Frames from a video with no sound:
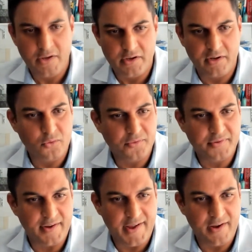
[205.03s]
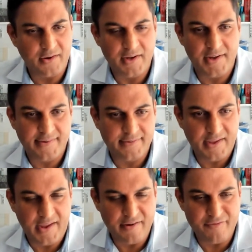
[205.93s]
You can also now clearly
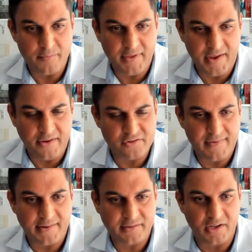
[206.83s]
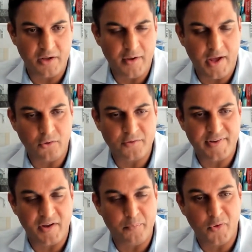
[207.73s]
see here from the intravascular
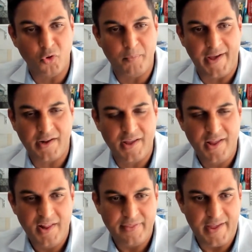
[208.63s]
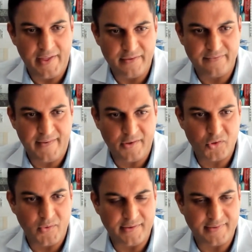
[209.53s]
ultrasound pullback that this
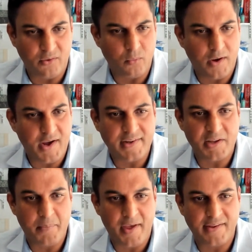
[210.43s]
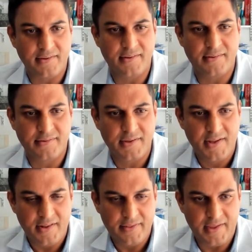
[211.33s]
vessel is now widely patent.
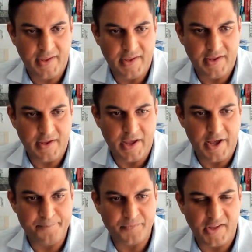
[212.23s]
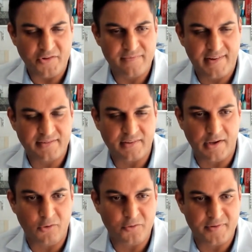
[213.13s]
The intravascular
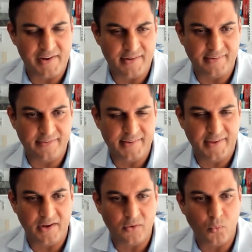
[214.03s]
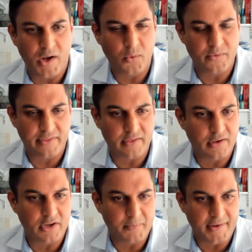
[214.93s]
ultrasound is sitting well within the
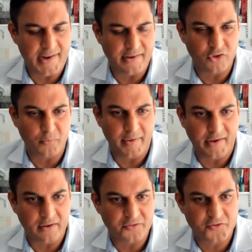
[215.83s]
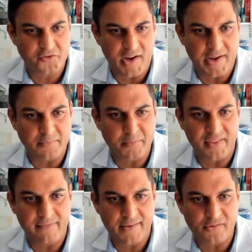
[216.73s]
lumen and is not being constrained by
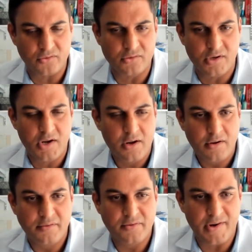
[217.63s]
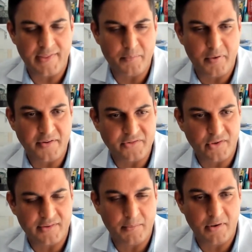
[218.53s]
the vessel throughout the
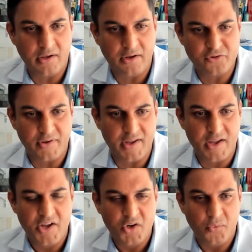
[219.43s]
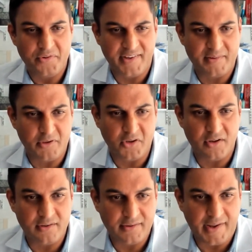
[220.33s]
posterior tibial artery, which gives me a
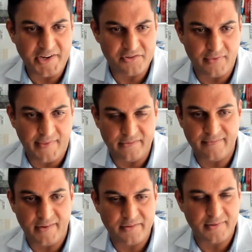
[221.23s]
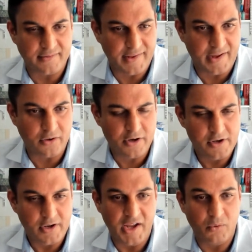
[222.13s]
good indication of that this vessel is now
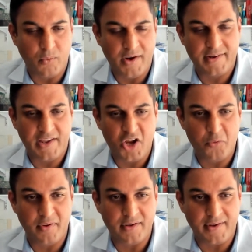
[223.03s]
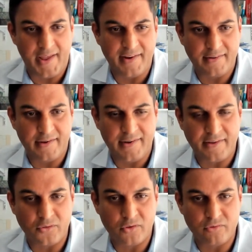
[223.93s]
widely open and
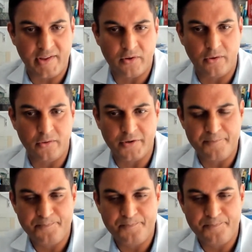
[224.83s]
has not recoiled.